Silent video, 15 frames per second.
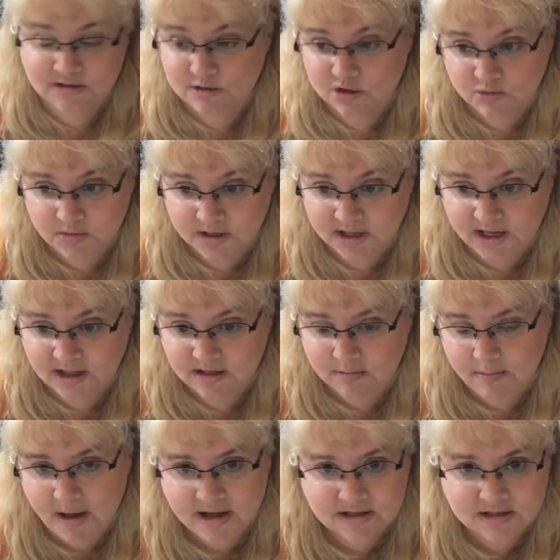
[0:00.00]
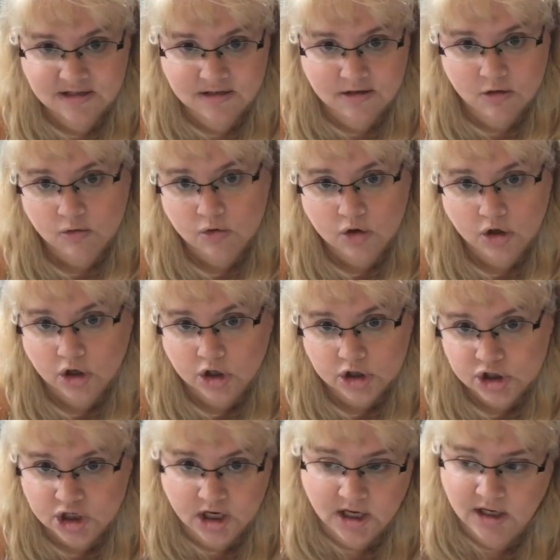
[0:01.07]
It's supposed to be like the best slow cooker
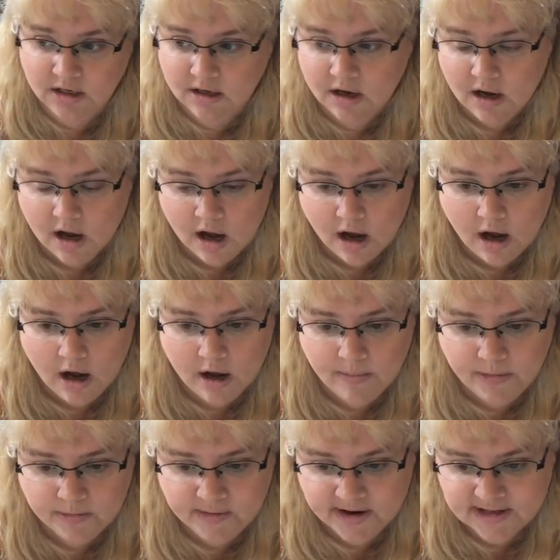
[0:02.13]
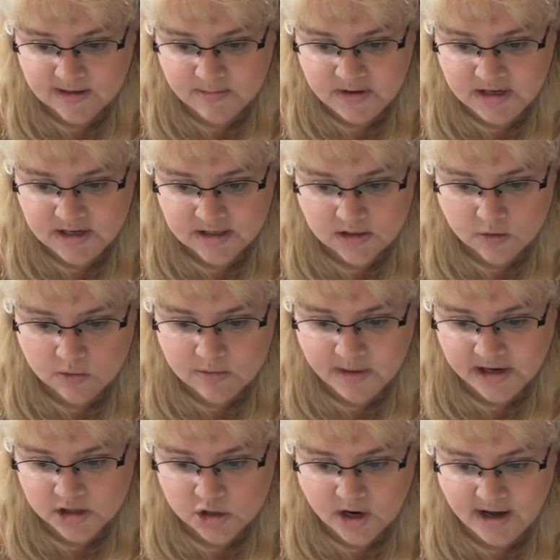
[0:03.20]
chicken recipe. So we
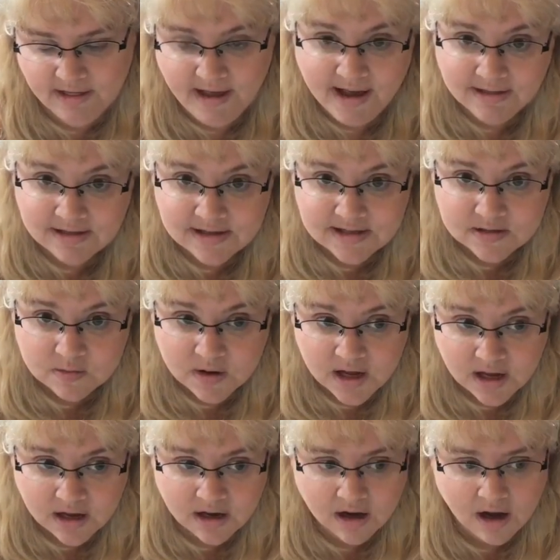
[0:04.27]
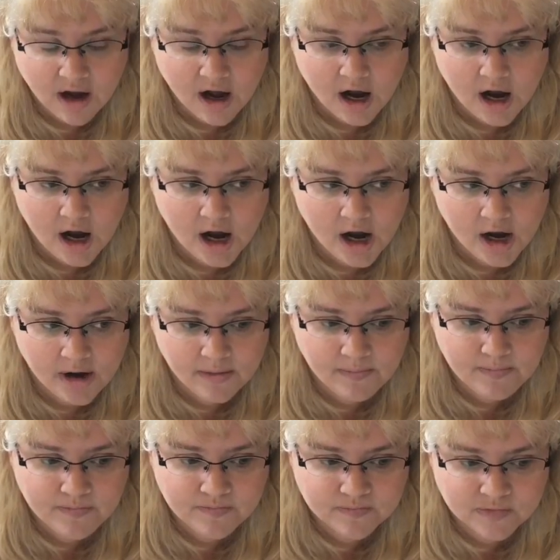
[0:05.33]
might try that this week.
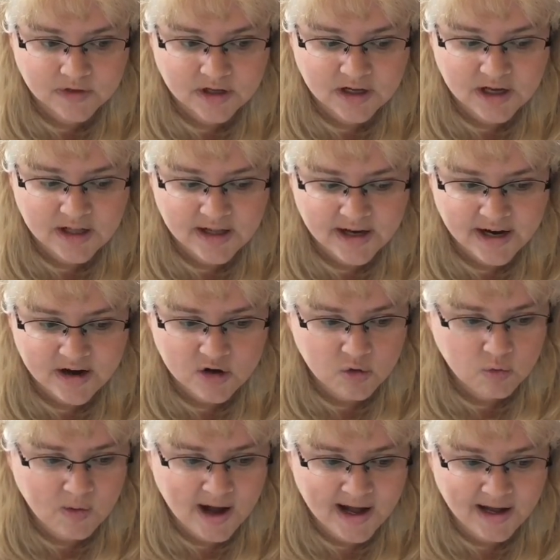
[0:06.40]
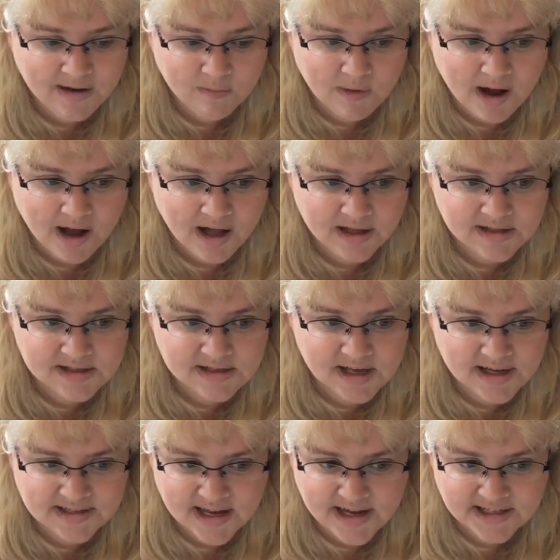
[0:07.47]
And then I know Ron
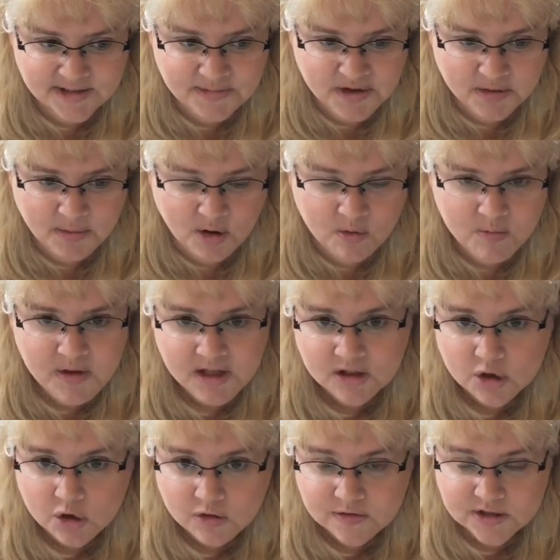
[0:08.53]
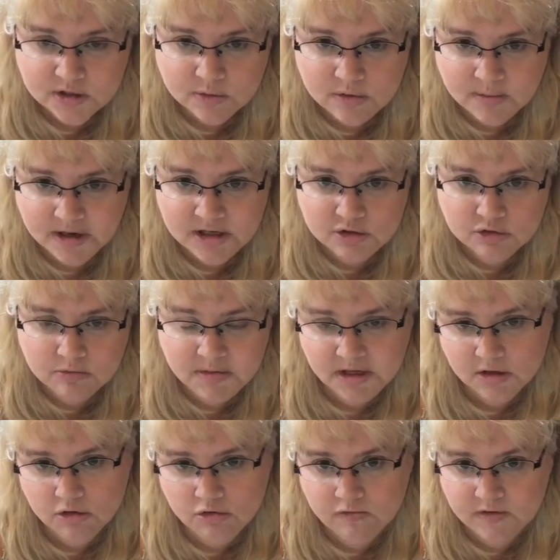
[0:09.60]
has asked me about meatloaf, so we might do a
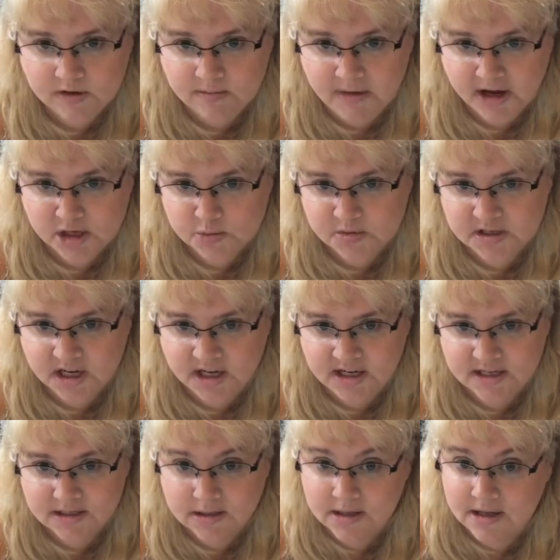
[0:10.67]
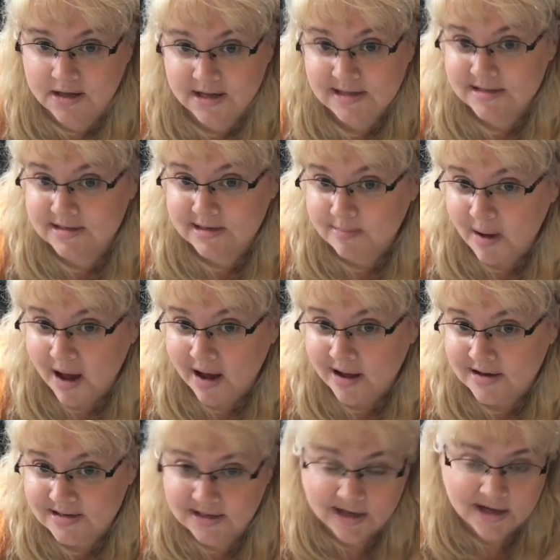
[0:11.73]
meatloaf and mashed potatoes in the
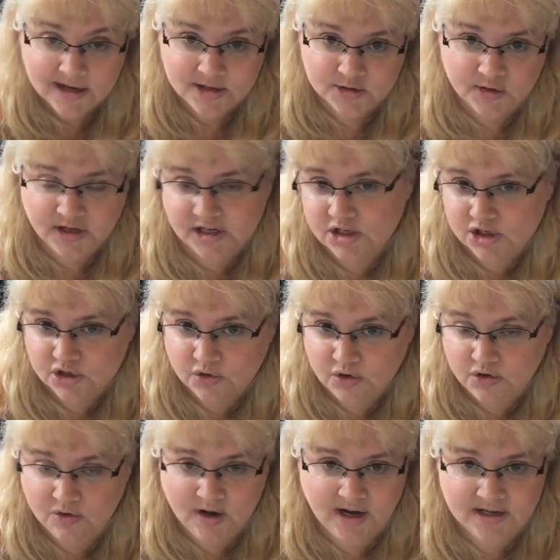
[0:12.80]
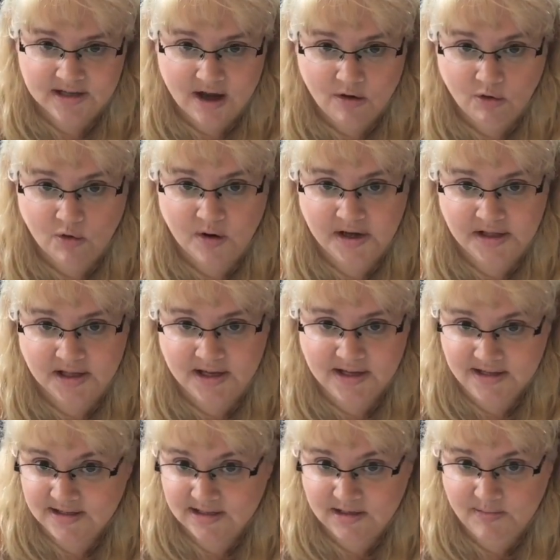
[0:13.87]
Instapot, so I can show you guys how great the
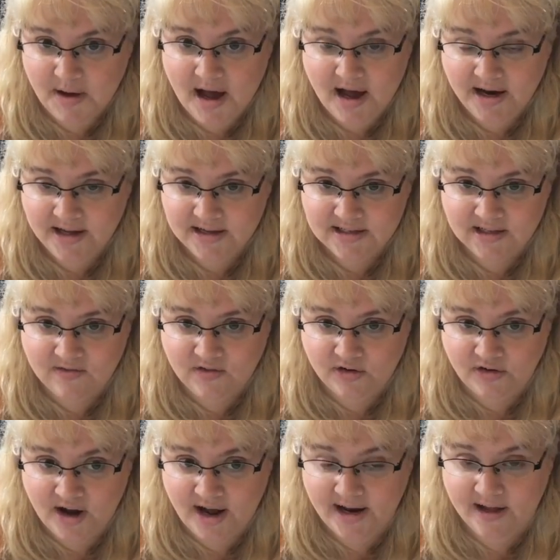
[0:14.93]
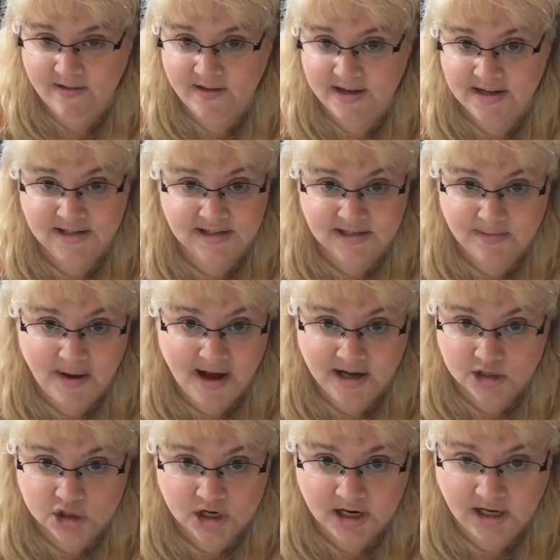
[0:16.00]
Instapot is if you're not on the
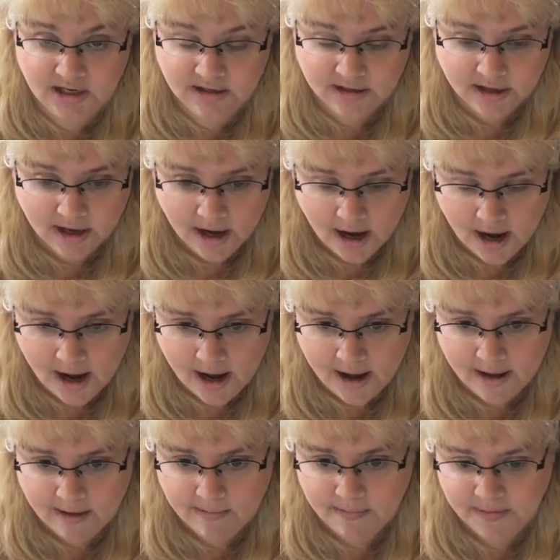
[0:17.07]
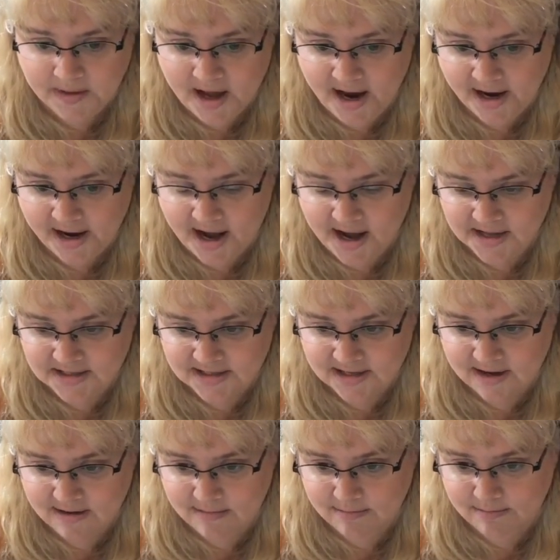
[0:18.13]
Instapot train. I got
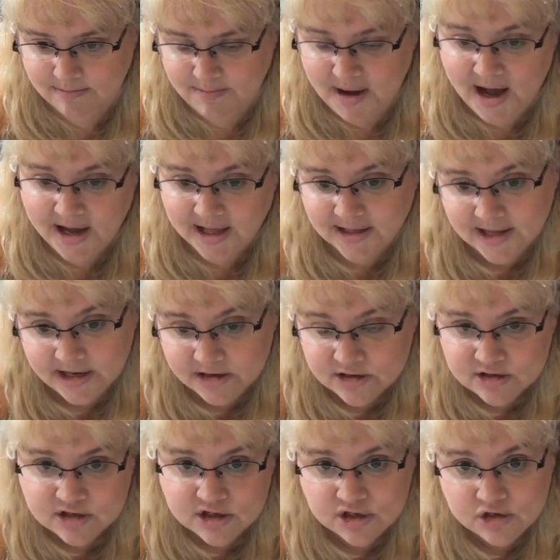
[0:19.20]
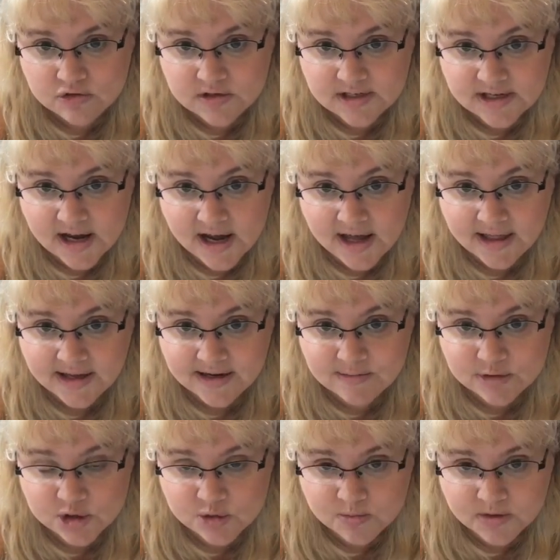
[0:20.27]
some pocket letters to do today that
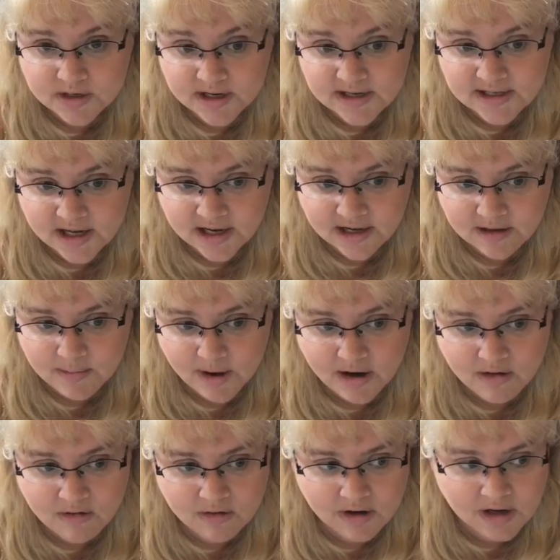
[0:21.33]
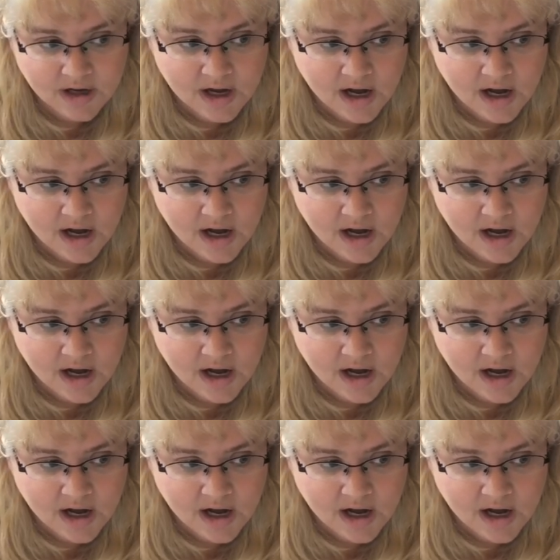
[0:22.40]
I'm super excited about.